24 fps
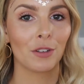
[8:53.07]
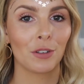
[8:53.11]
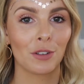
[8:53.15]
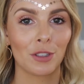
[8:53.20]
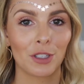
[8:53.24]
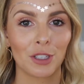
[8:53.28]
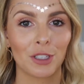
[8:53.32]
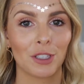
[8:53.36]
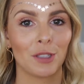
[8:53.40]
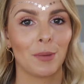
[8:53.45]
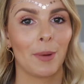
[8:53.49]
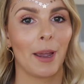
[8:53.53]
could
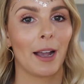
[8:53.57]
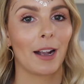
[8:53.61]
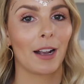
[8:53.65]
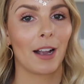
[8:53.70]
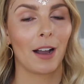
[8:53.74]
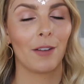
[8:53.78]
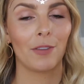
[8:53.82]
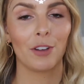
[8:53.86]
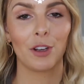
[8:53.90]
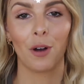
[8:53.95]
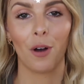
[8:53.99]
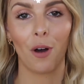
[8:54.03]
just about
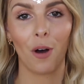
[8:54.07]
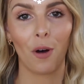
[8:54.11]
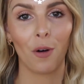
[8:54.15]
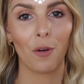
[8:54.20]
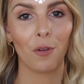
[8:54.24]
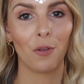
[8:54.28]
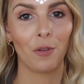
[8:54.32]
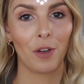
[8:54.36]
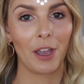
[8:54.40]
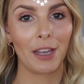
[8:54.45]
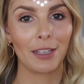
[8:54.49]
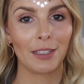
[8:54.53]
cover your
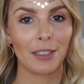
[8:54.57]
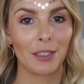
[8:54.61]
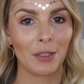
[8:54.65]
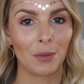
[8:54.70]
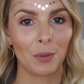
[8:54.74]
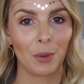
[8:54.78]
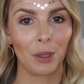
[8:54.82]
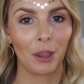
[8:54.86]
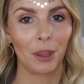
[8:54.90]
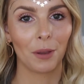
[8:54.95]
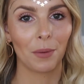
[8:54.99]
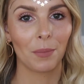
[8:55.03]
whole faces
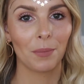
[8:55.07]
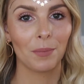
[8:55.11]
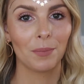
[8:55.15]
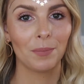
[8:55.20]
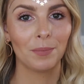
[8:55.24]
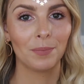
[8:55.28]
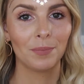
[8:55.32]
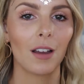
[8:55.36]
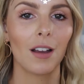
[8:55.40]
with them.